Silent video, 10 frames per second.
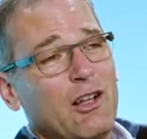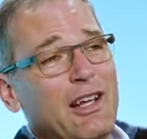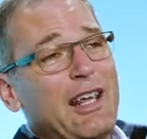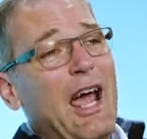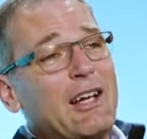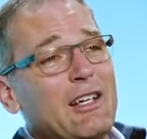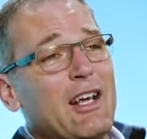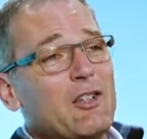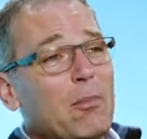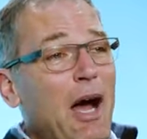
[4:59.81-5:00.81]
like acting
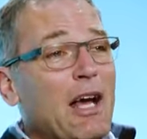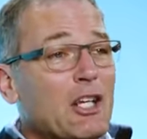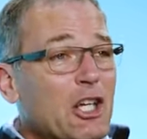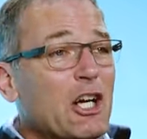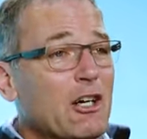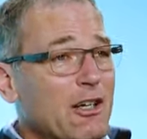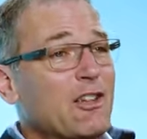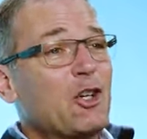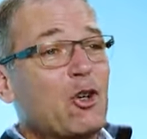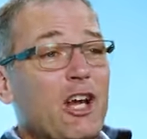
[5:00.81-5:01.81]
as a pioneer in
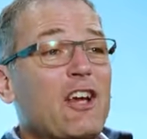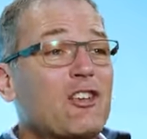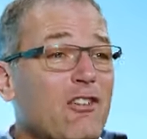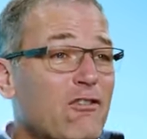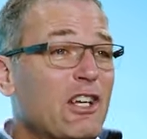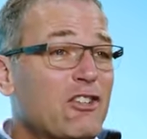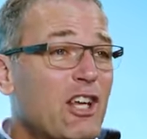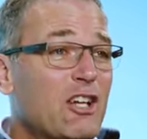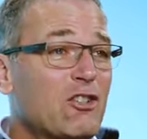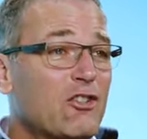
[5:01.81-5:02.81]
the creation of fee
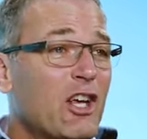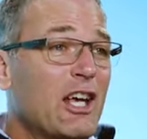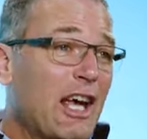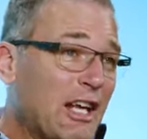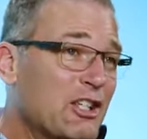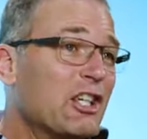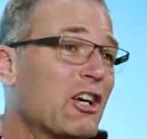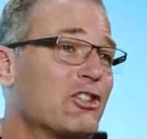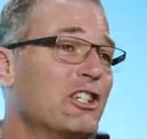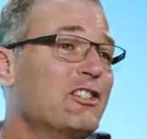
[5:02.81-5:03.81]
schedules and
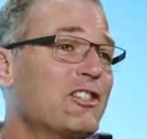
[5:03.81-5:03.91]
DRG